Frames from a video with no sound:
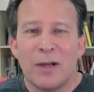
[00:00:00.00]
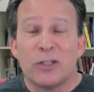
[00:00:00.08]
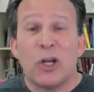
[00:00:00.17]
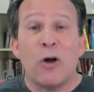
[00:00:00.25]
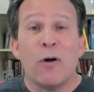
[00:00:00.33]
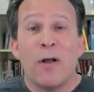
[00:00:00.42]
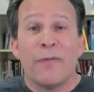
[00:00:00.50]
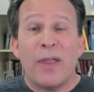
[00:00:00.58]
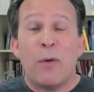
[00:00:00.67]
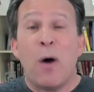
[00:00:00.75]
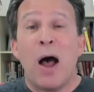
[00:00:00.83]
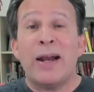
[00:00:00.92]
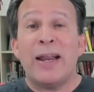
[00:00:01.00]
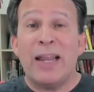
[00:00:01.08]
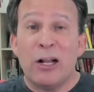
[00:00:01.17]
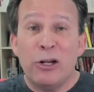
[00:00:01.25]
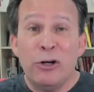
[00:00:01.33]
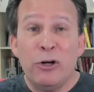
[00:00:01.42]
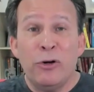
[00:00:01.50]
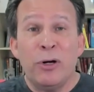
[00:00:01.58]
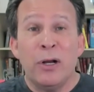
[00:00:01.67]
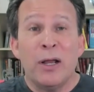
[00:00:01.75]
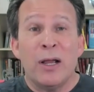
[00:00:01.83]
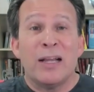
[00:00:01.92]
So they want to
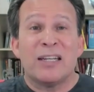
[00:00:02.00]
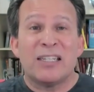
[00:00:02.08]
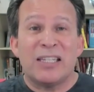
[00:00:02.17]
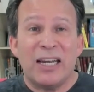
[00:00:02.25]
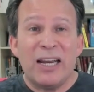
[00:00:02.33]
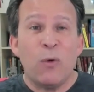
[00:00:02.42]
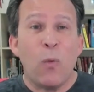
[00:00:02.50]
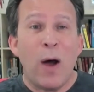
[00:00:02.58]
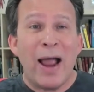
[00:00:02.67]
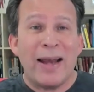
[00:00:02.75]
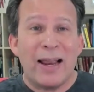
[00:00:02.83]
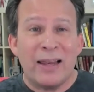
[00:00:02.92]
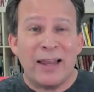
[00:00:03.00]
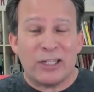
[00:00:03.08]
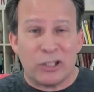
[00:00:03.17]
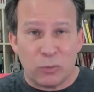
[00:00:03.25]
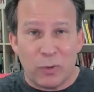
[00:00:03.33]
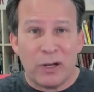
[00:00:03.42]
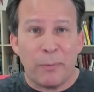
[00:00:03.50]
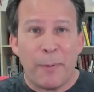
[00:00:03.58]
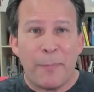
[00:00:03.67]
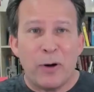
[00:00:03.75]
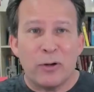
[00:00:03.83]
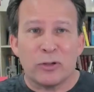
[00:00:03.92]
include citywide elections, one of the
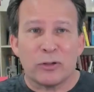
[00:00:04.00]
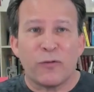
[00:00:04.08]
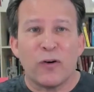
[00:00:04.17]
proposals,